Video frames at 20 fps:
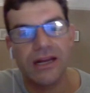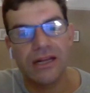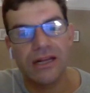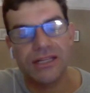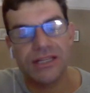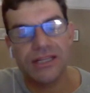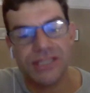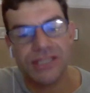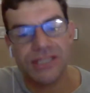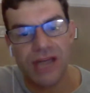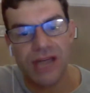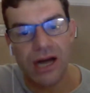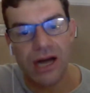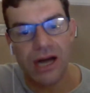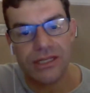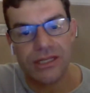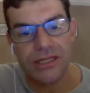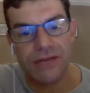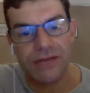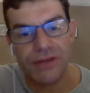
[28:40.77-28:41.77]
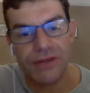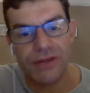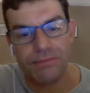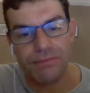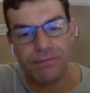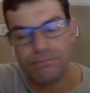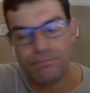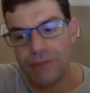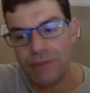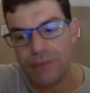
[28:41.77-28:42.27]
the start of the
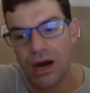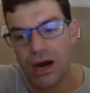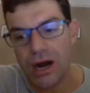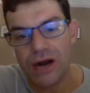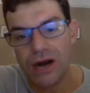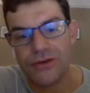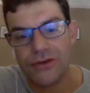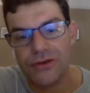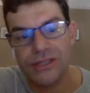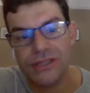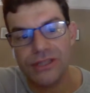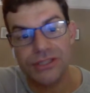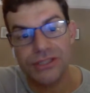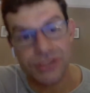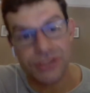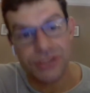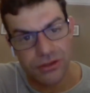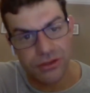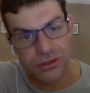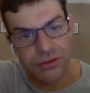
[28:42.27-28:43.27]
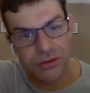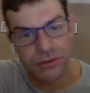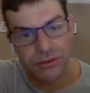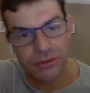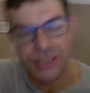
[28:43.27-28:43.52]
Parkrun School,